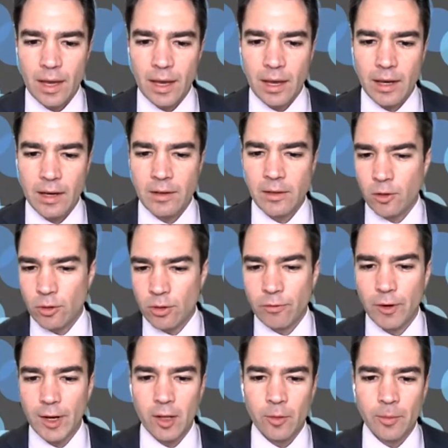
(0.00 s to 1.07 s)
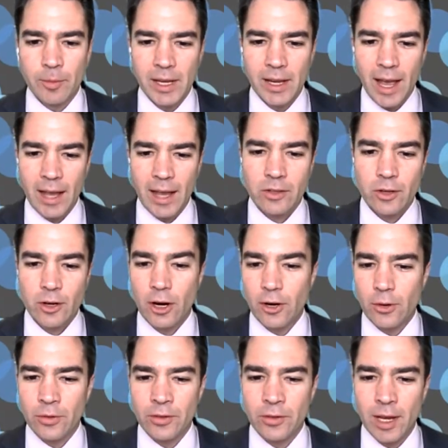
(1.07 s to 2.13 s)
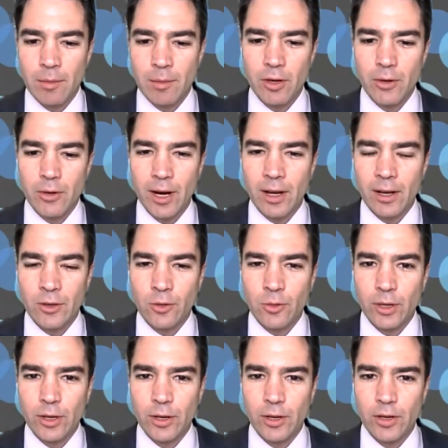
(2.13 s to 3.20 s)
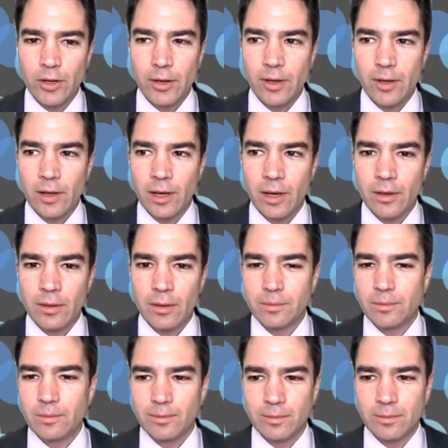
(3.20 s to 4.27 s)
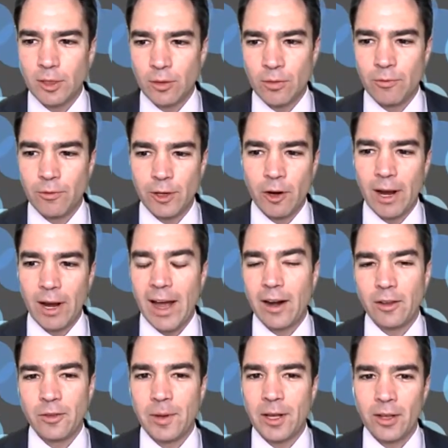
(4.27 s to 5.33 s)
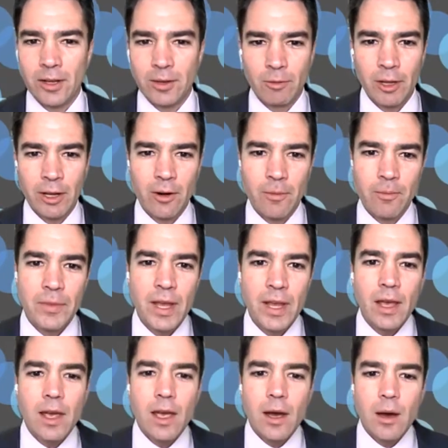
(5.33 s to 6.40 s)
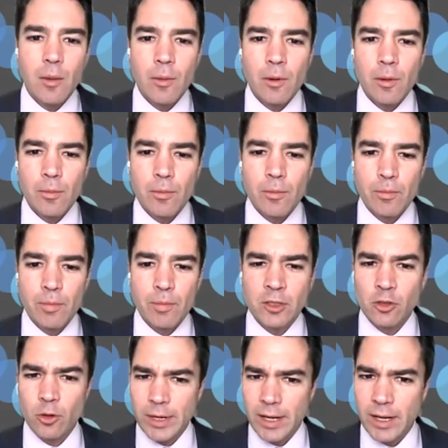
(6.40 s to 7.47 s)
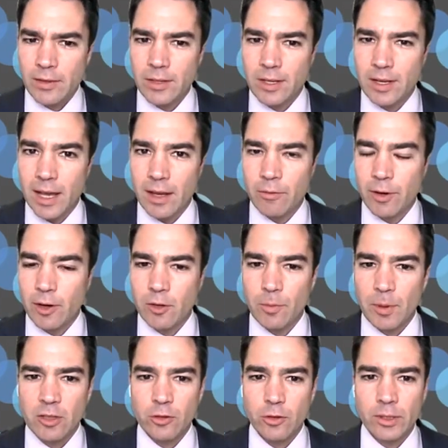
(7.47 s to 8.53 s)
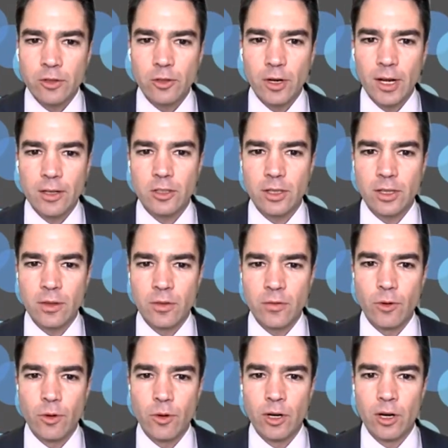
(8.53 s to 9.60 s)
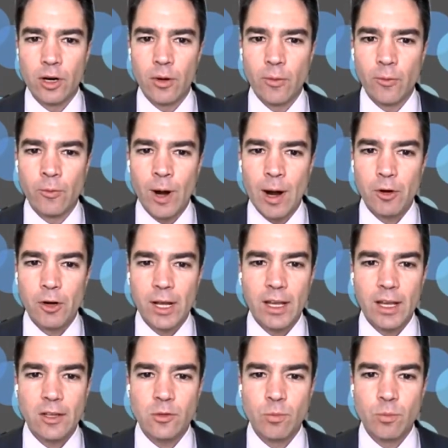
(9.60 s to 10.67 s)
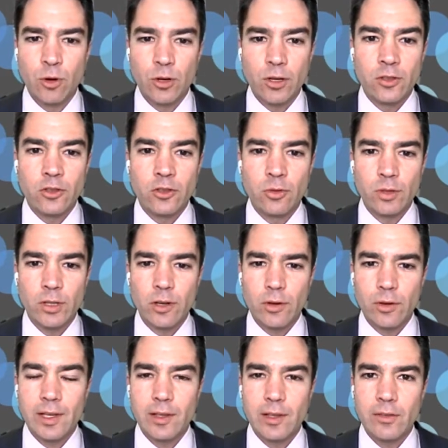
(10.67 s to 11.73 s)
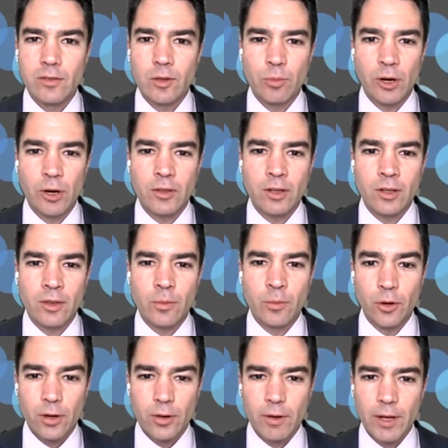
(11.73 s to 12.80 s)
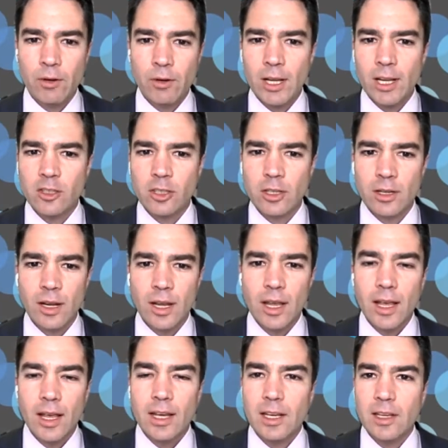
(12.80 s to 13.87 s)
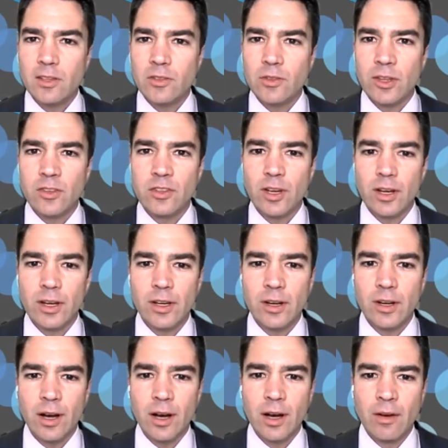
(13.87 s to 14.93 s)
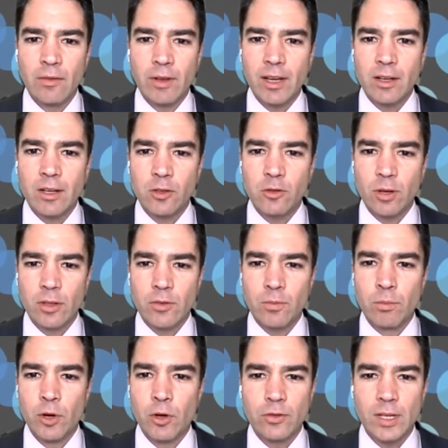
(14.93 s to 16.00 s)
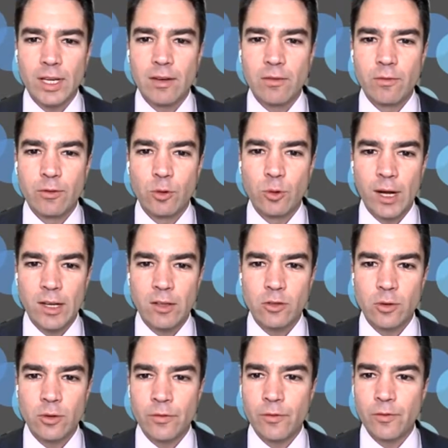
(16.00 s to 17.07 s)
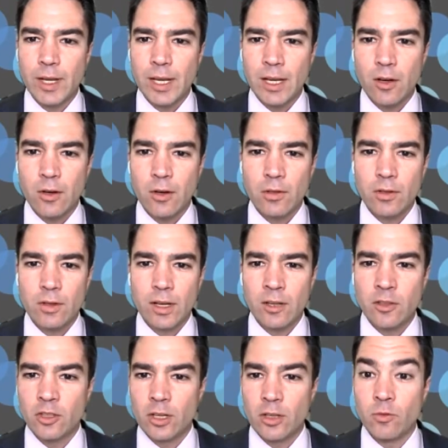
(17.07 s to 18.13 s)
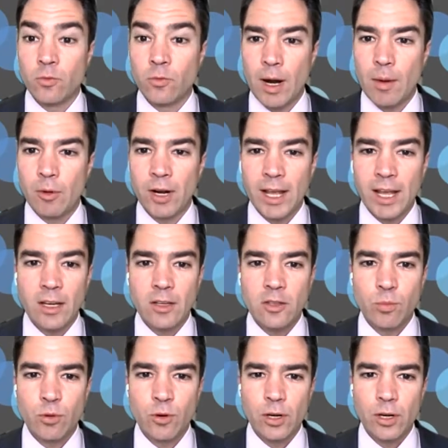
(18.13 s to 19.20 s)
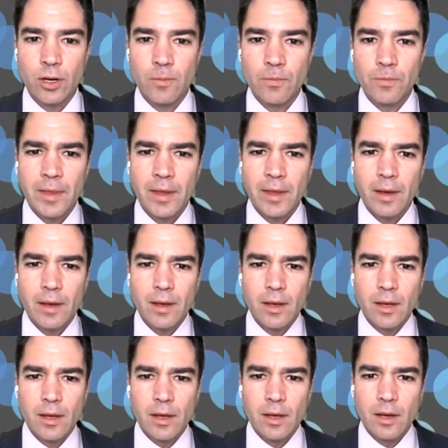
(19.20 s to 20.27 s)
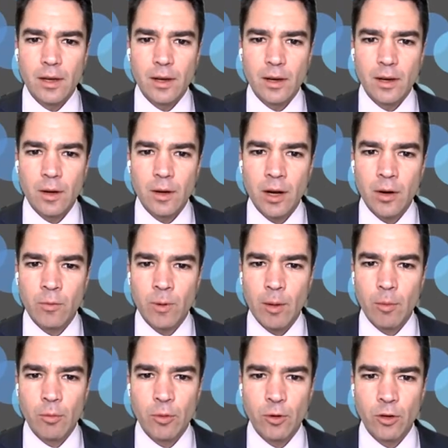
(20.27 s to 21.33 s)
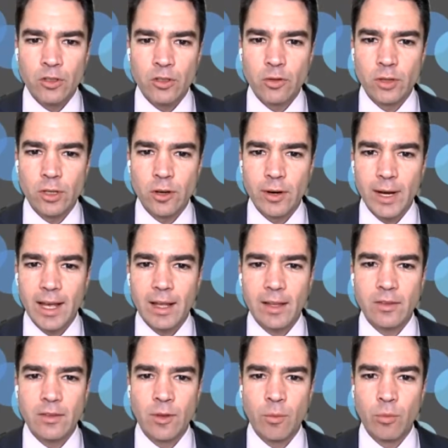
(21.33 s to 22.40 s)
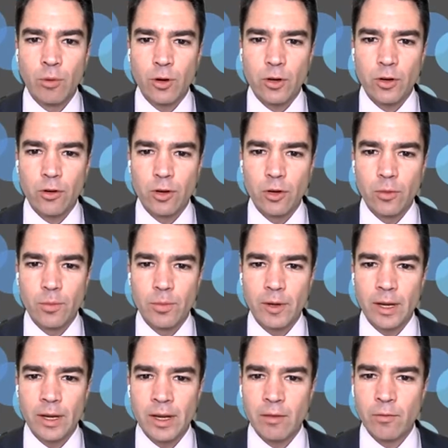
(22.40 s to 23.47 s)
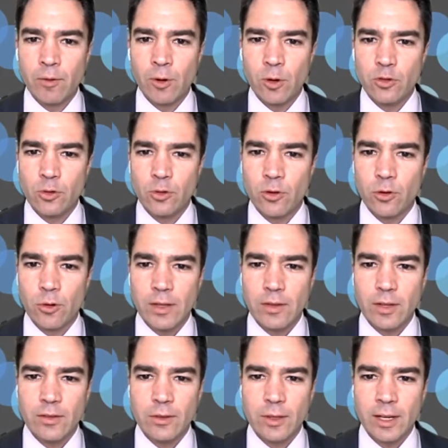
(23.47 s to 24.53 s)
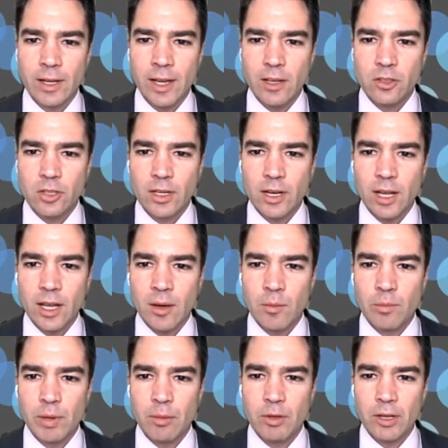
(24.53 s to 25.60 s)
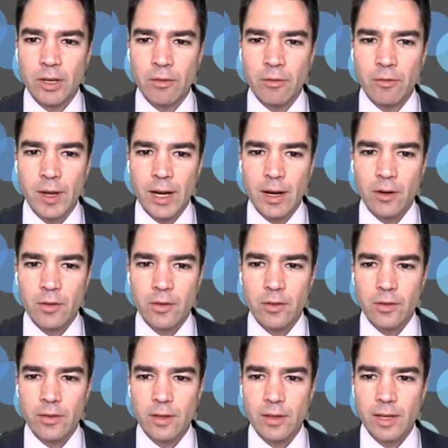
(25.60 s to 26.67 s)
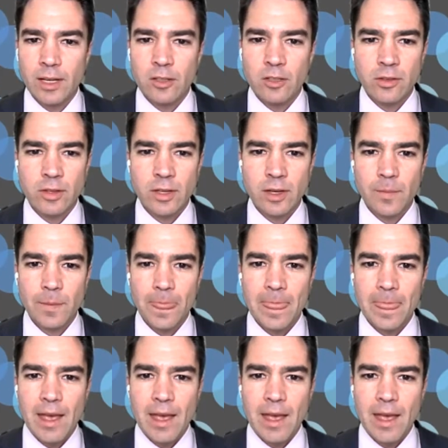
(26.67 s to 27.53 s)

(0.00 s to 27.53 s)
And you can follow me at Carl Szabo on Twitter. You can figure out how to spell it later. But joining us today, very special introductions for Robert H. Bork Jr. He's the president of the Bork Foundation. He's the son of antitrust's most influential figures, Judge Robert H. Bork. Robert Bork Jr. heads the Bork Group, a virtual crisis litigation and public affairs agency.